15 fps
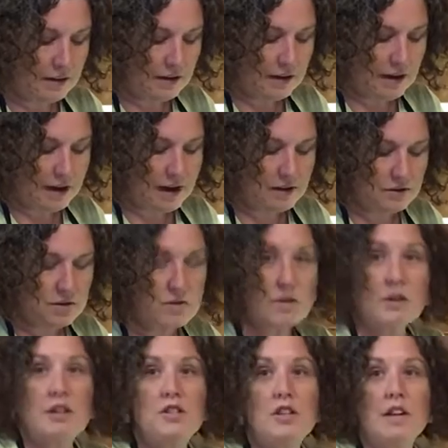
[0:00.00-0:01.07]
And
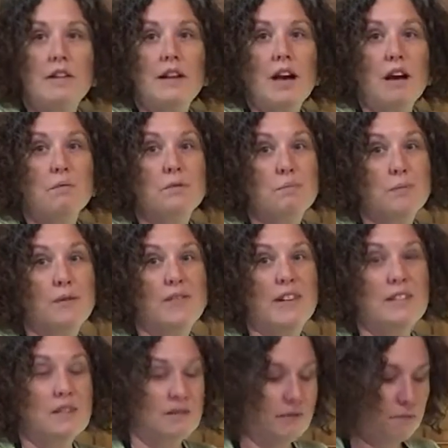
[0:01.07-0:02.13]
stirring gently helps
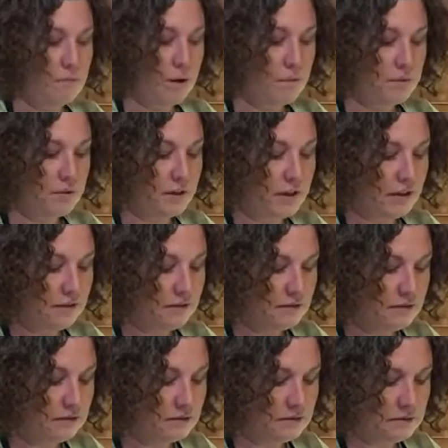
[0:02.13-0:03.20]
prevent it from bubbling
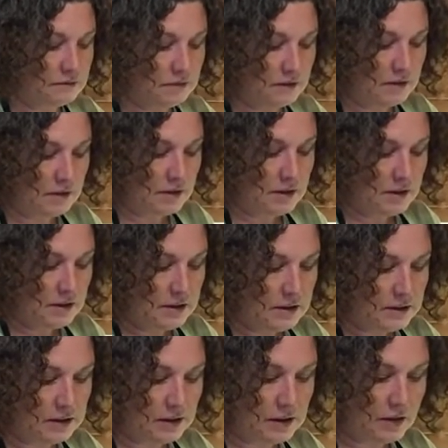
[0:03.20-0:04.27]

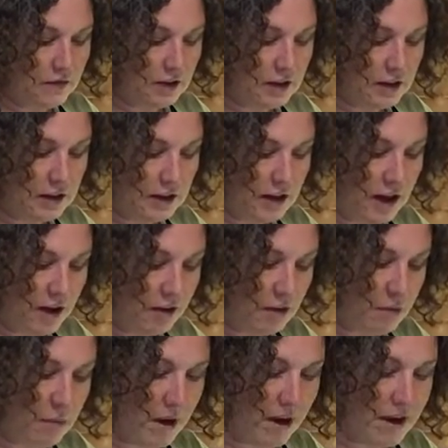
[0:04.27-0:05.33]
significantly out of the
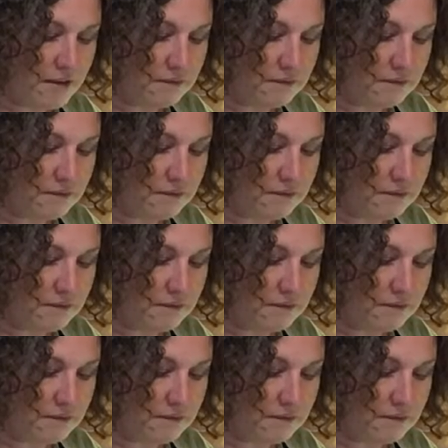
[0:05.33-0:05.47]
pot.